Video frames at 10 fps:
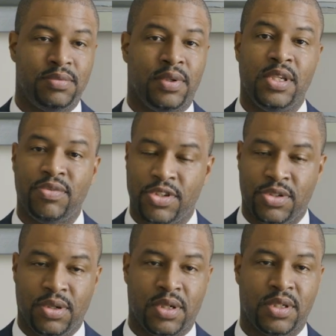for
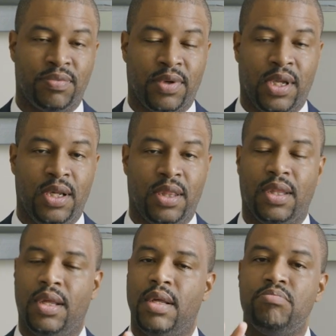infrastructure, for health,
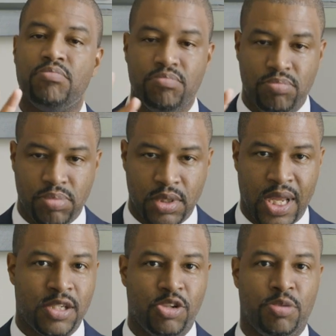
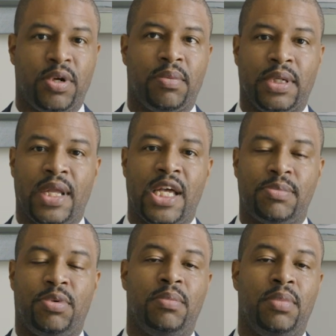that's no problem.
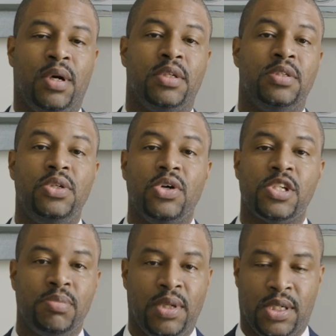diaspora bond
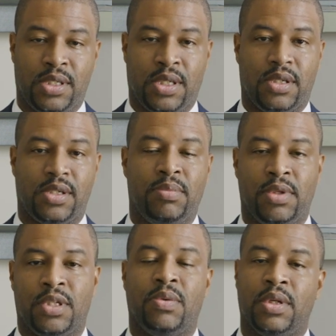does make sense,
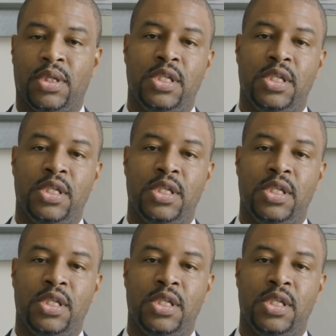similar to what